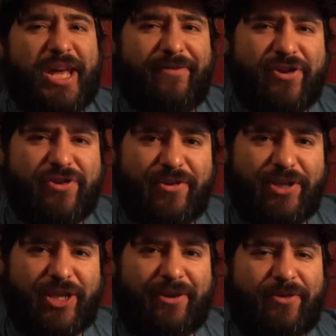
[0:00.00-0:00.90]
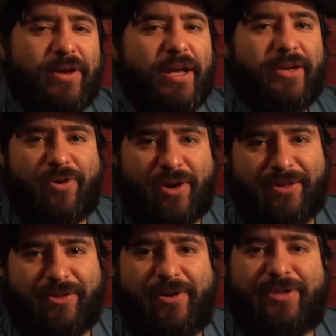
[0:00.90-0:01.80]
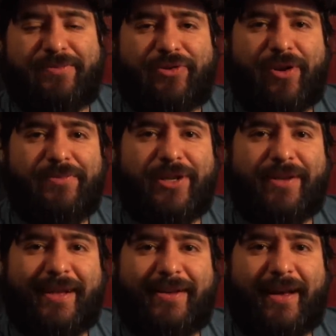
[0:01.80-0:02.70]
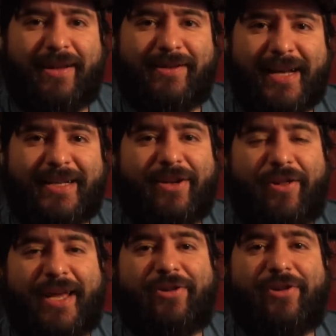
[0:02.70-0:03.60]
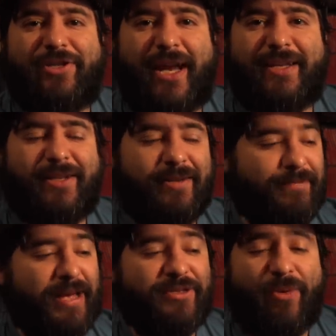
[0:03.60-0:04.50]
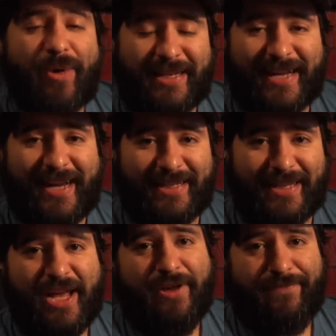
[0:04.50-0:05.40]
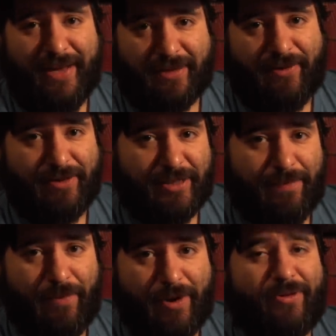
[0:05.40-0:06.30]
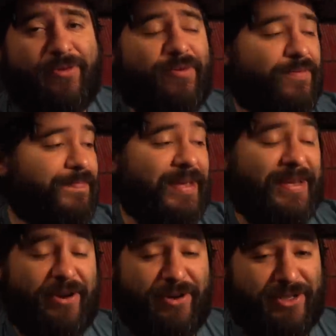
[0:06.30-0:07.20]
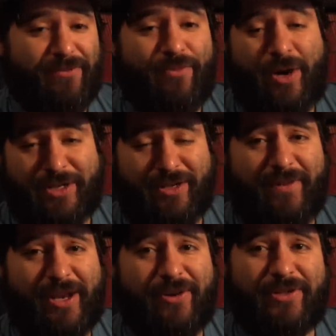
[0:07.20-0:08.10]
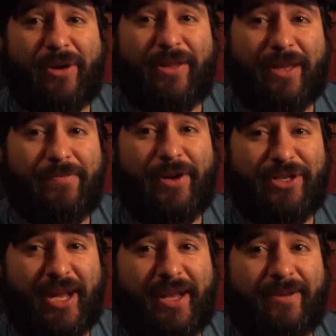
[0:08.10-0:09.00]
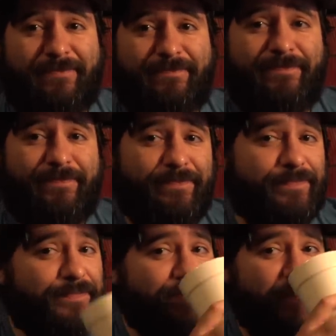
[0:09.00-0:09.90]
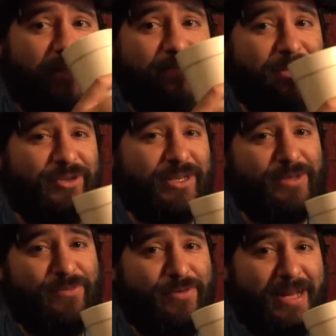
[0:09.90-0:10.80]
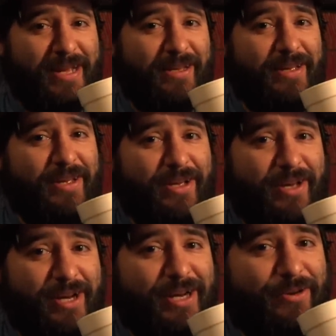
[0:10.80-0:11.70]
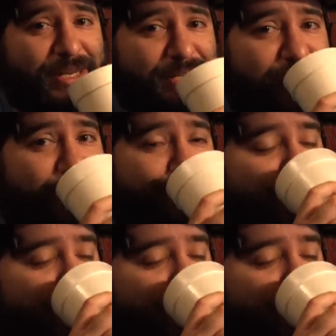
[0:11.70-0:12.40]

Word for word: If you're new to the channel, go ahead and throw a subscription and a like and all that good jazz. And as always, guys, thanks for all the support through the years and watching the videos. I really appreciate it. Now let me drink some more of my honey green tea.